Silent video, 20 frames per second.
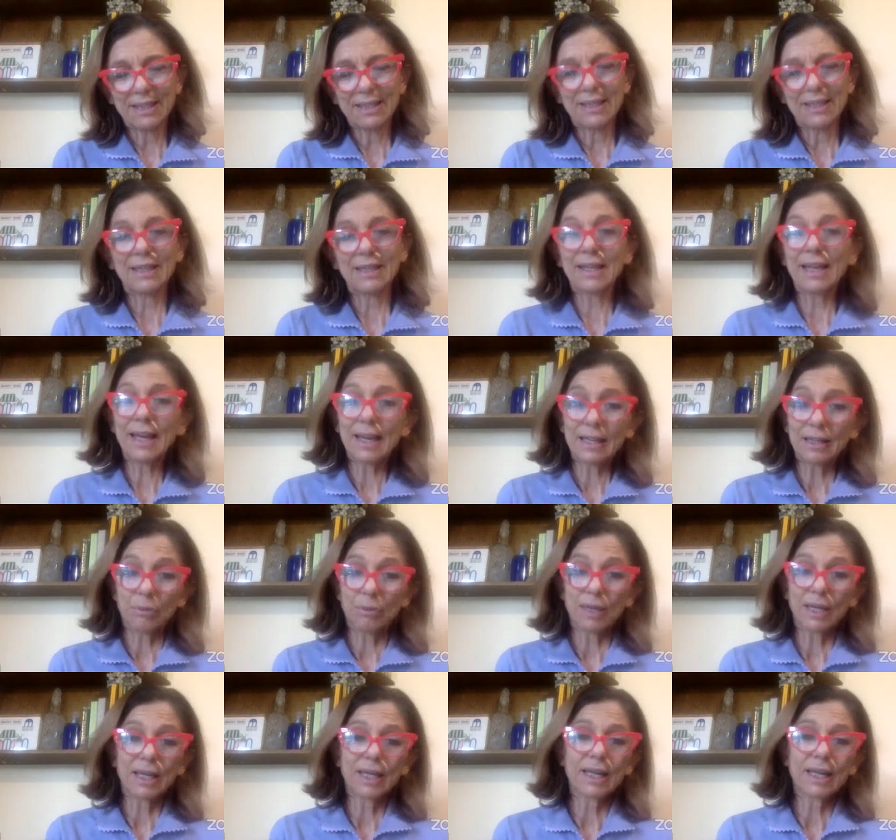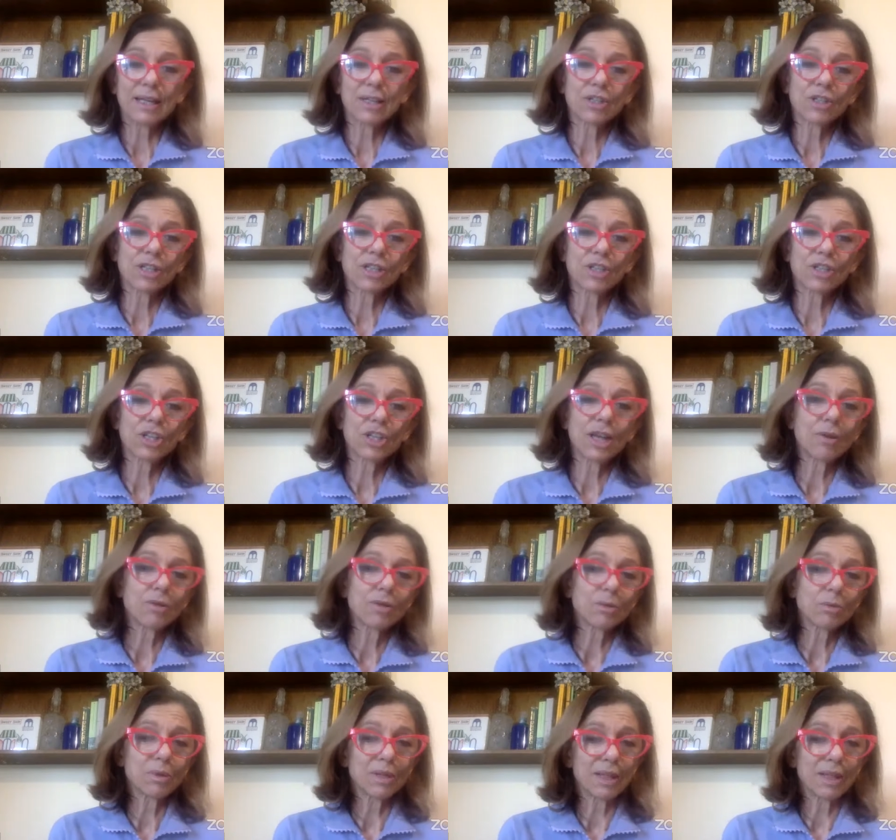that then we can actually share
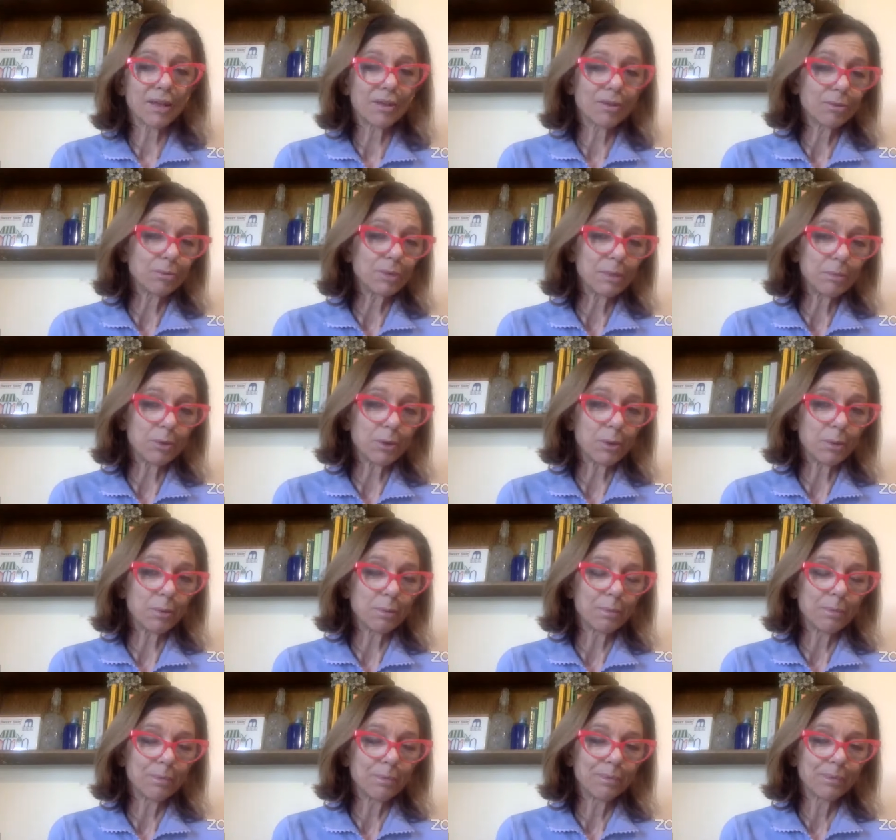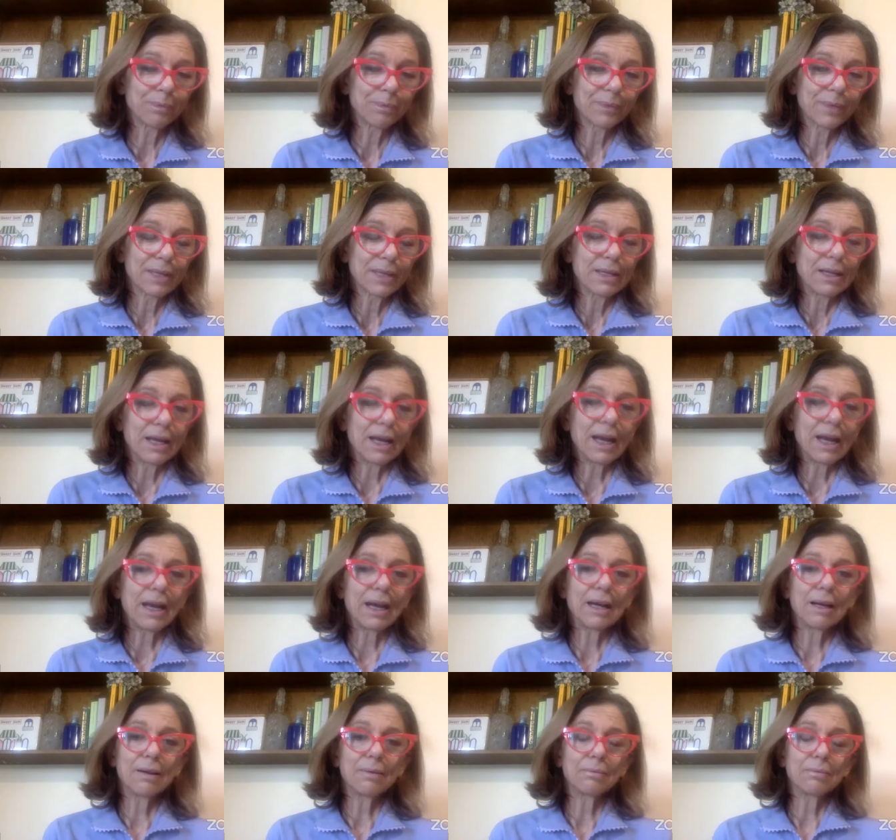it with other people.
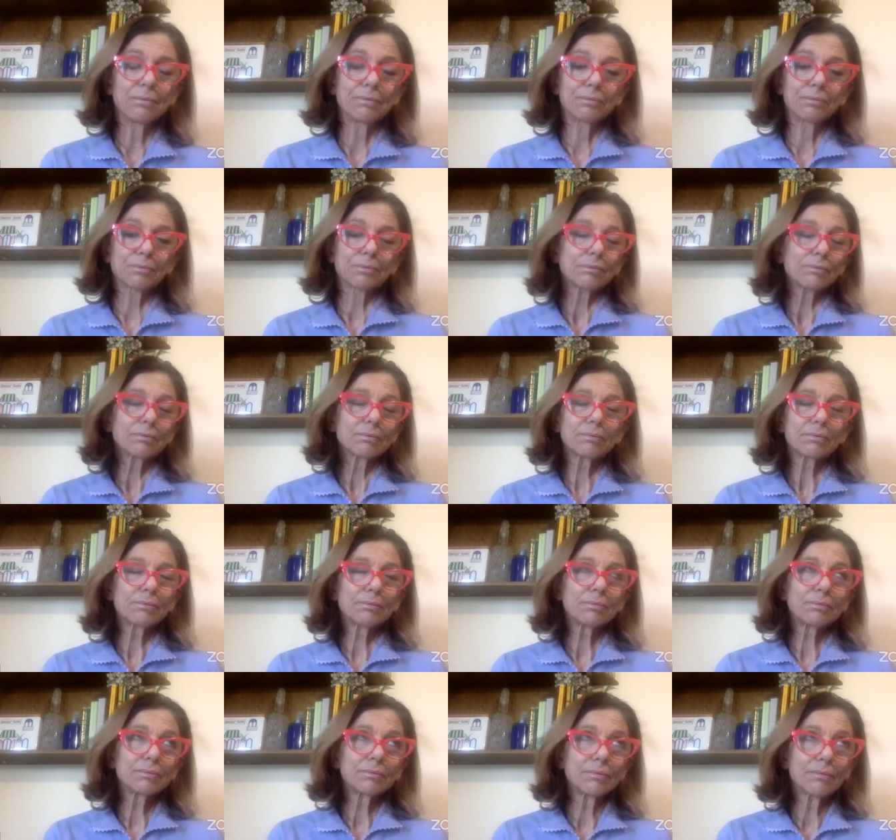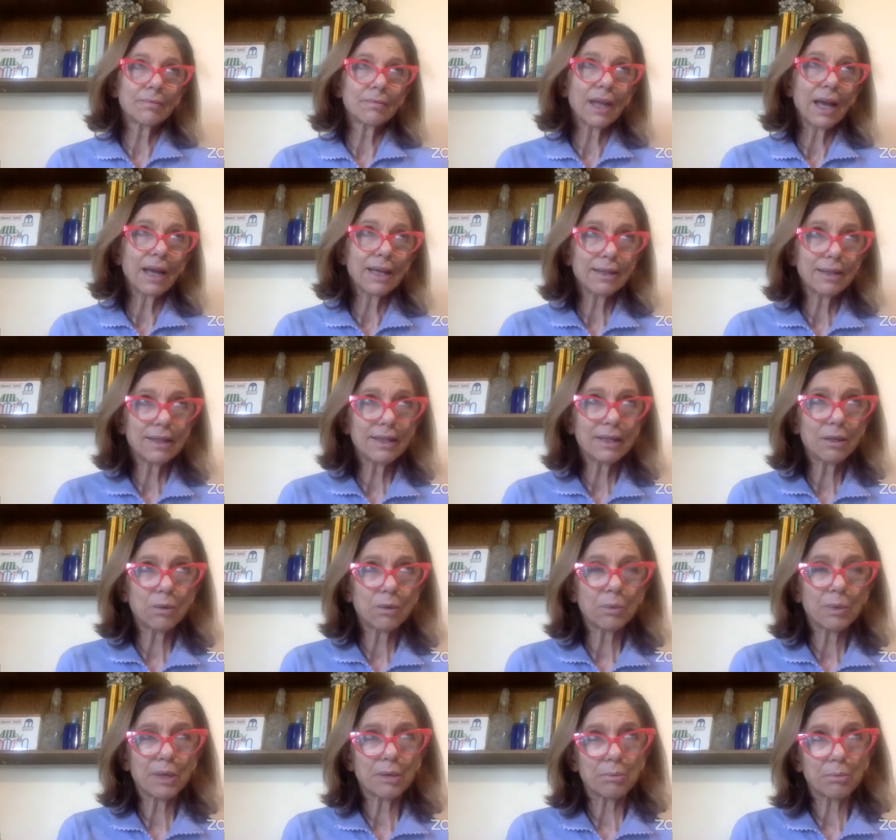I think
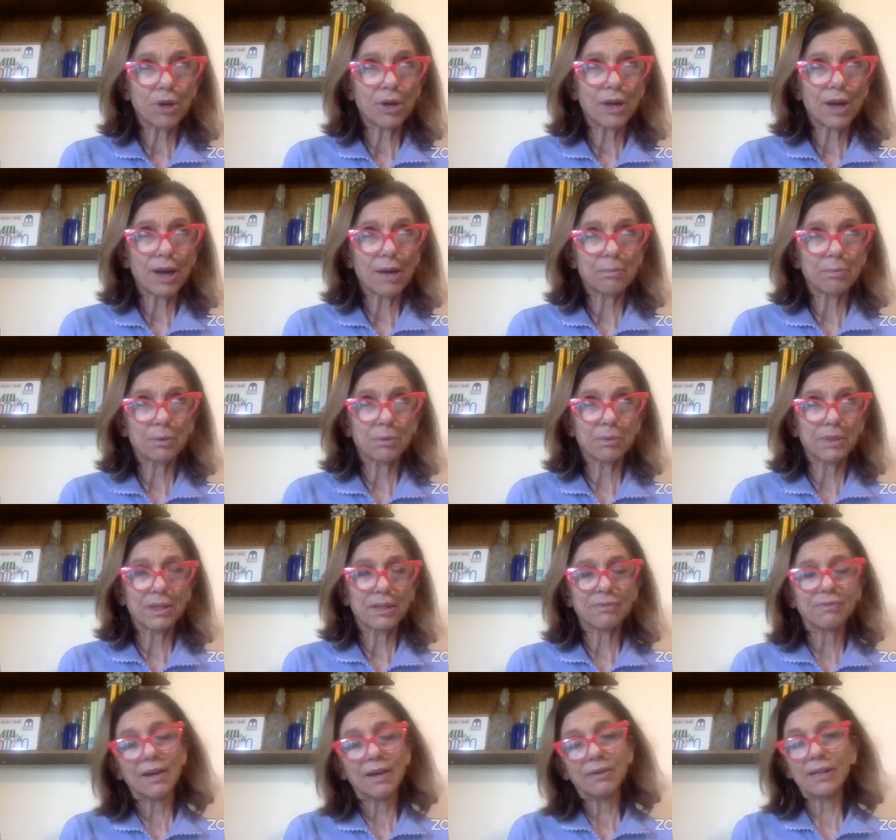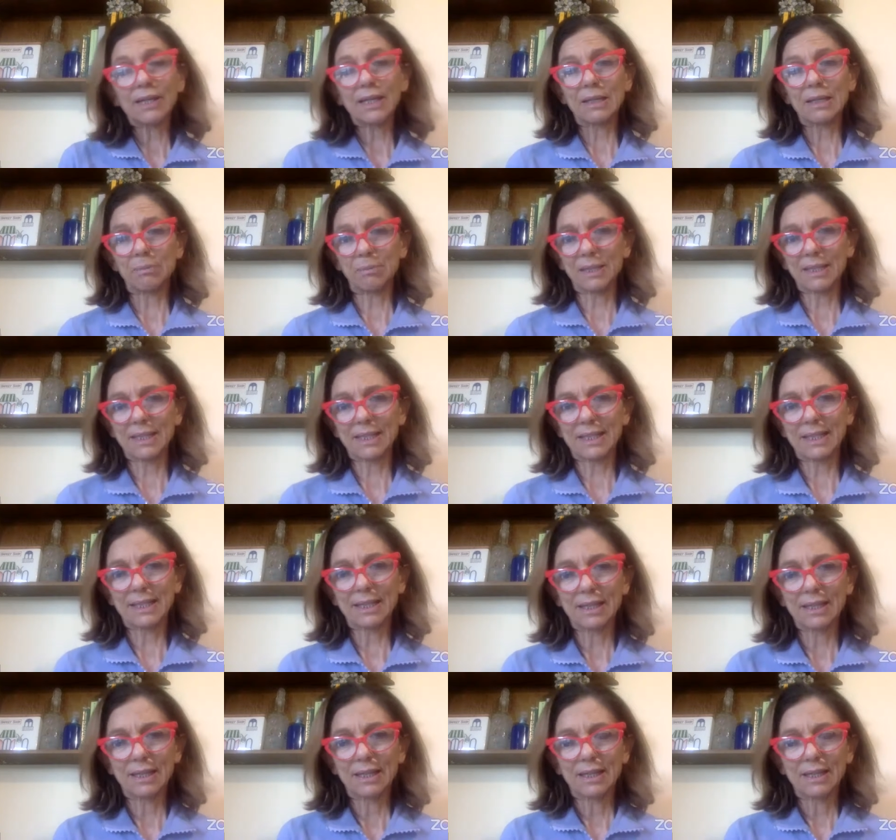we are brought up with a very
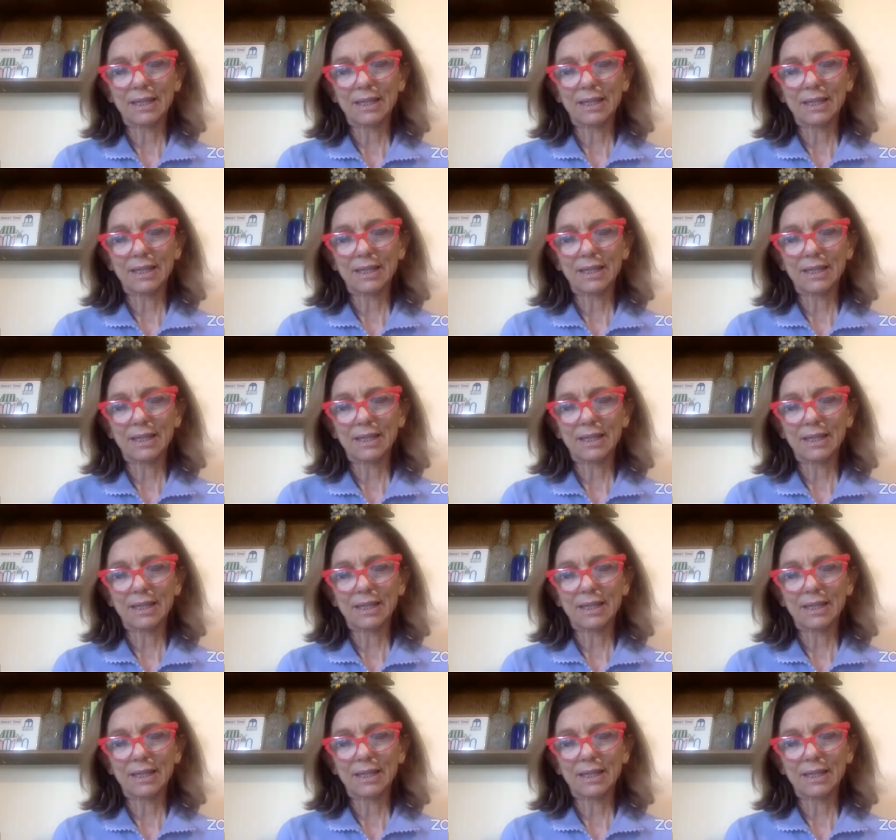limited